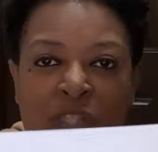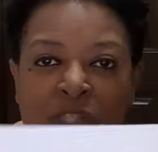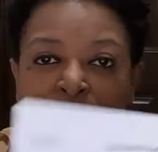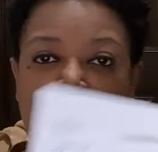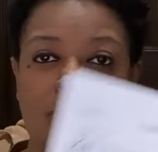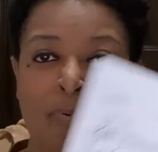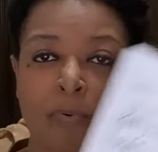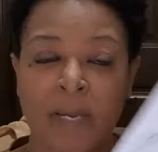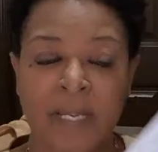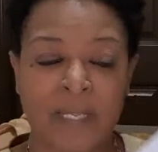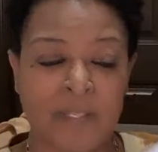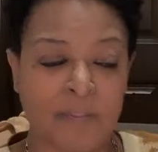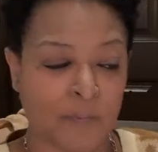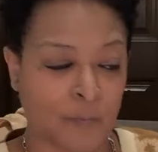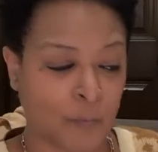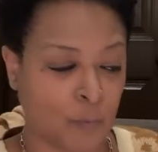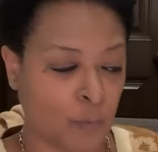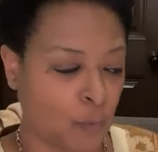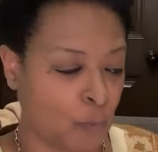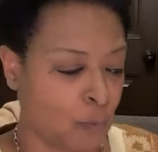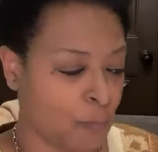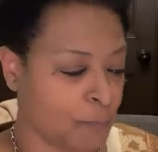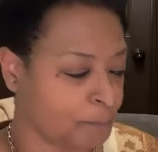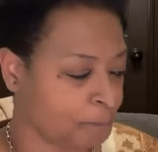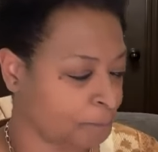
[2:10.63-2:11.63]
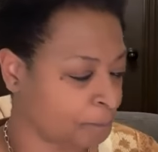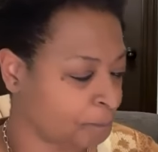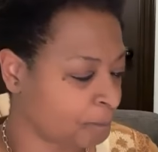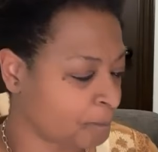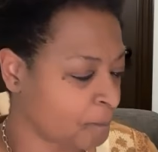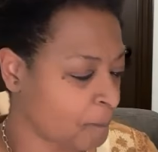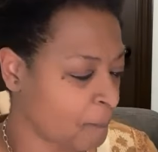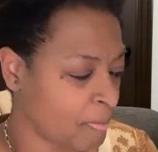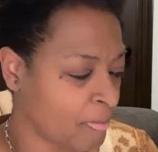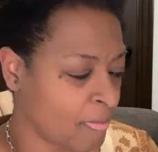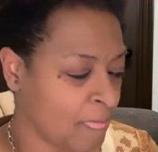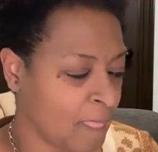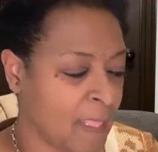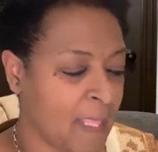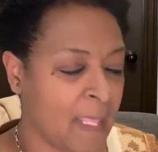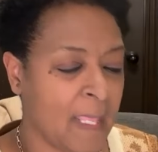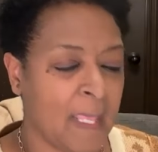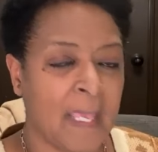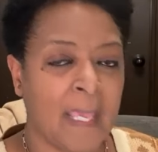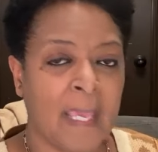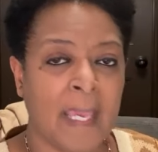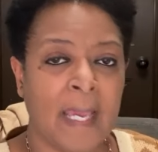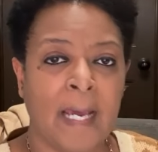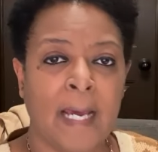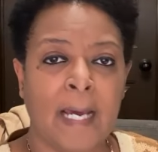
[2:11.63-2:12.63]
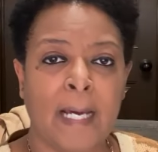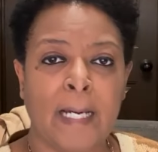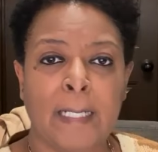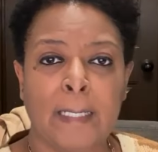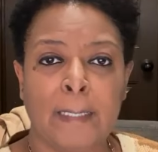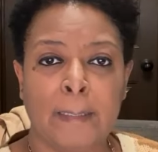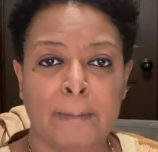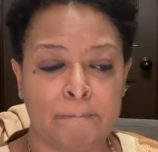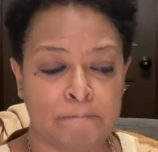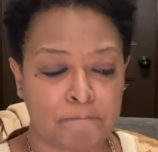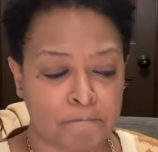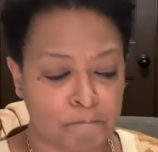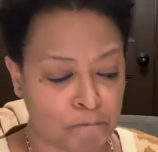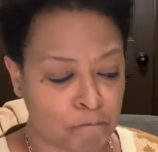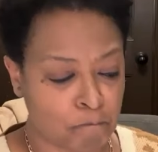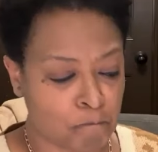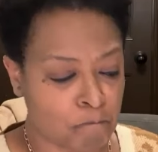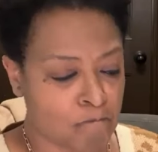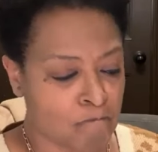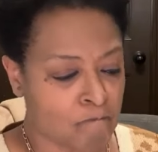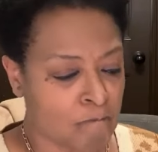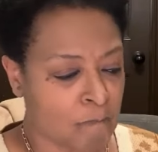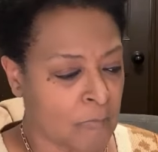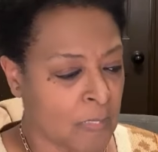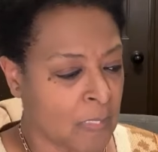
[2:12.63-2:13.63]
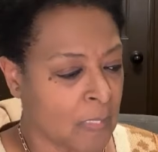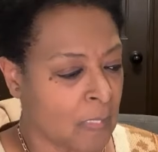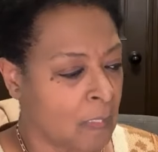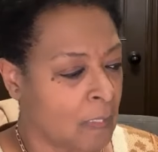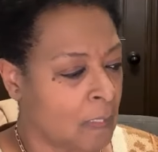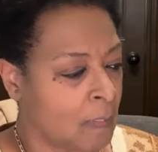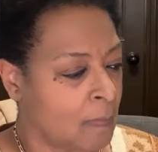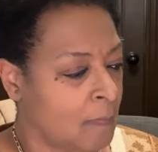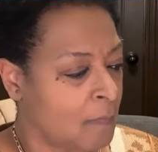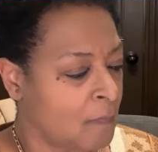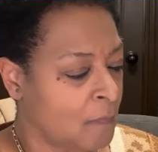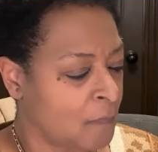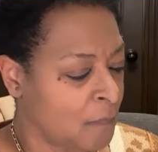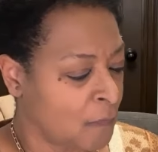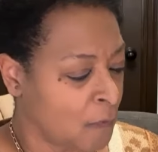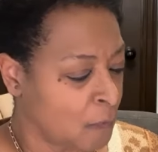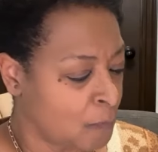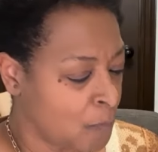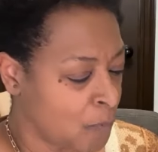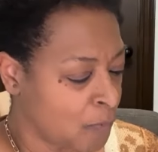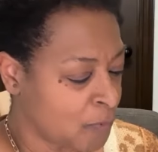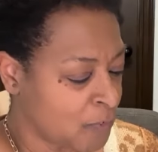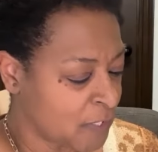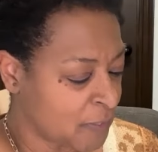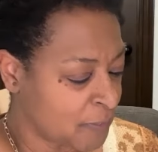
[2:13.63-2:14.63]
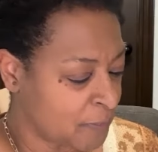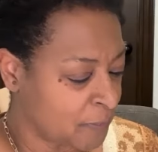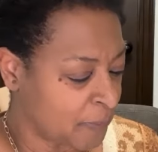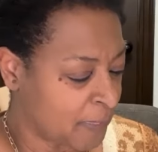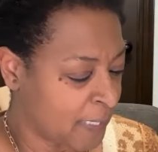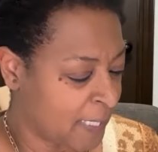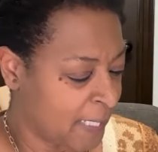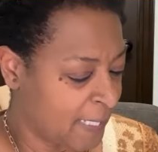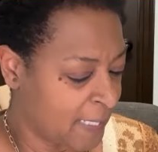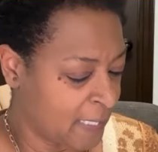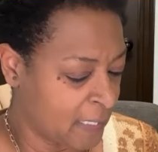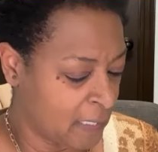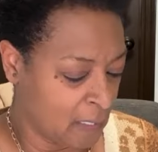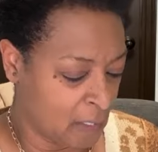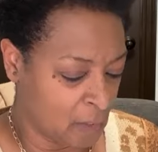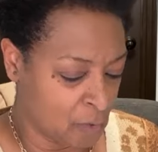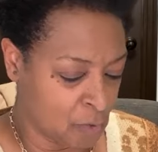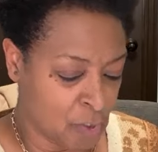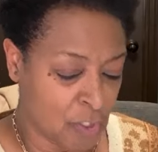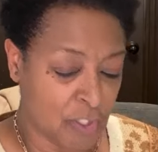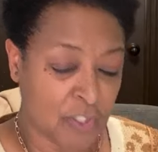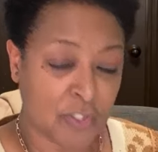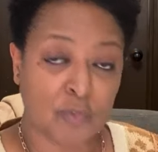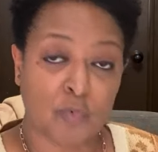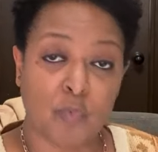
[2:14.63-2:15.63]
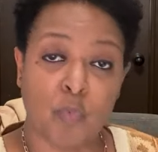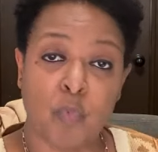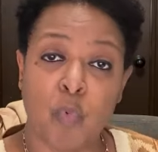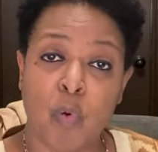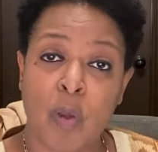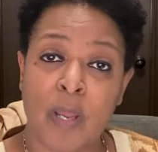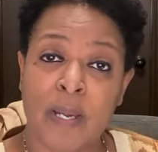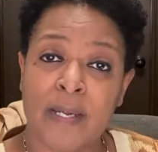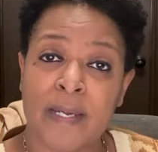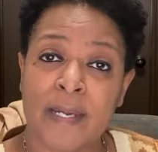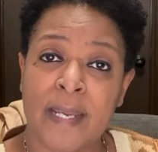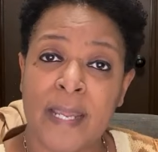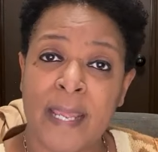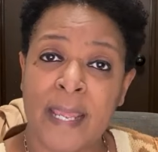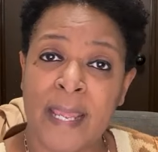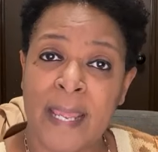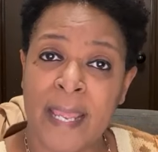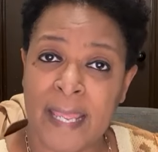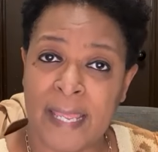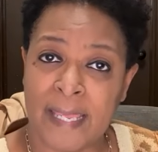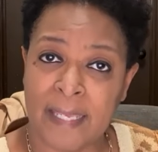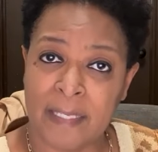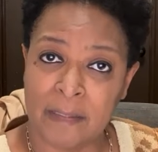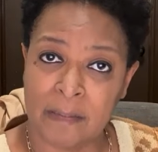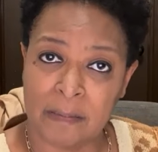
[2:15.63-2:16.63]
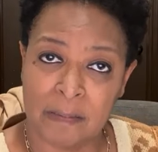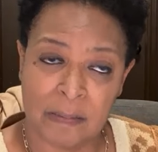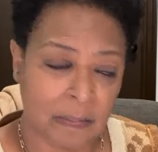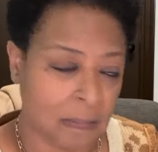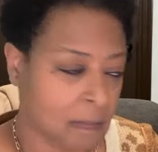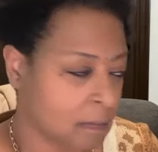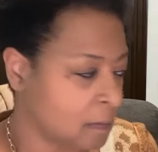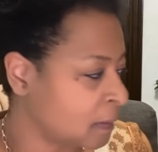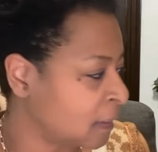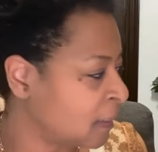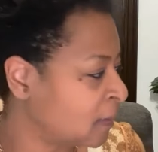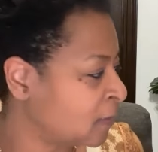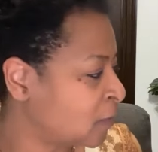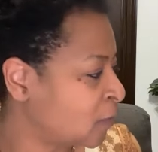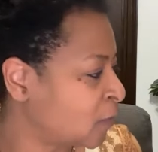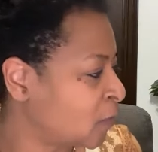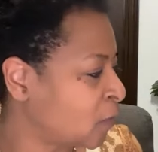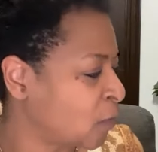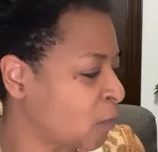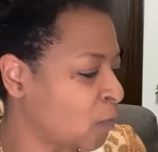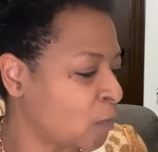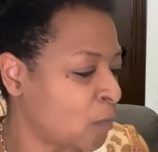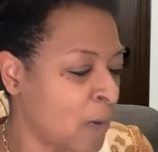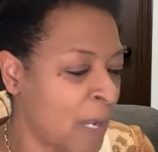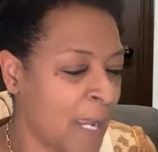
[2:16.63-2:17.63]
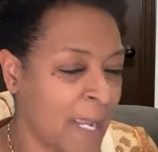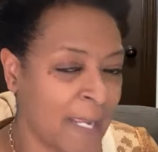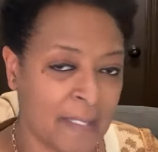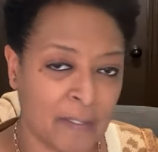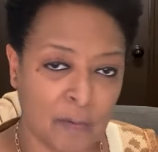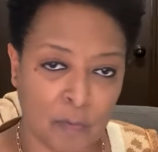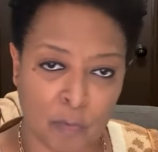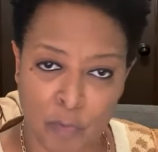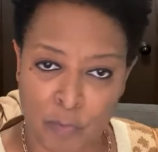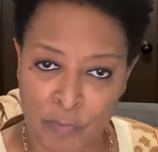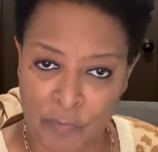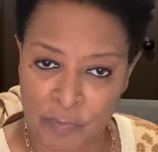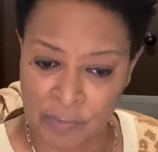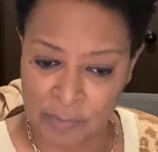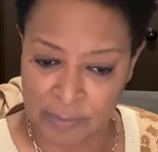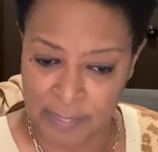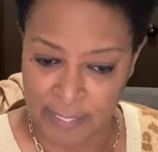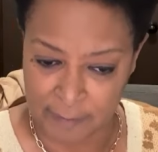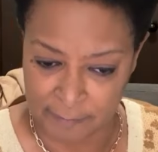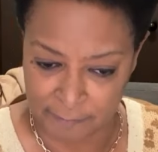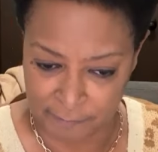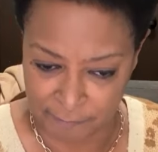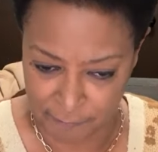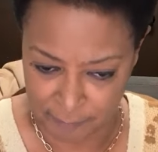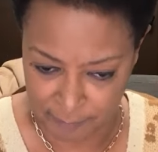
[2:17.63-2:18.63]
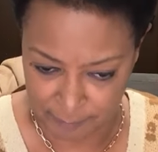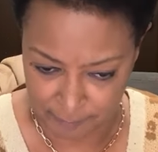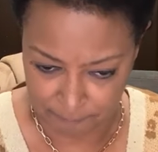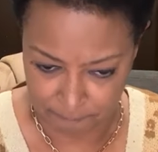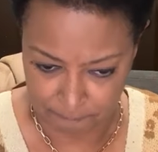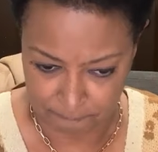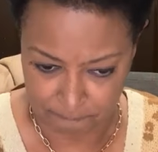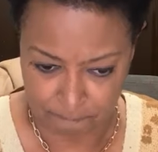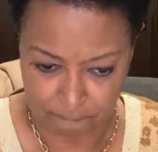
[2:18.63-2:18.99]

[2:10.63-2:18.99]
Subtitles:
is Breakthrough, they're mostly playing just one hand, either the right or the left.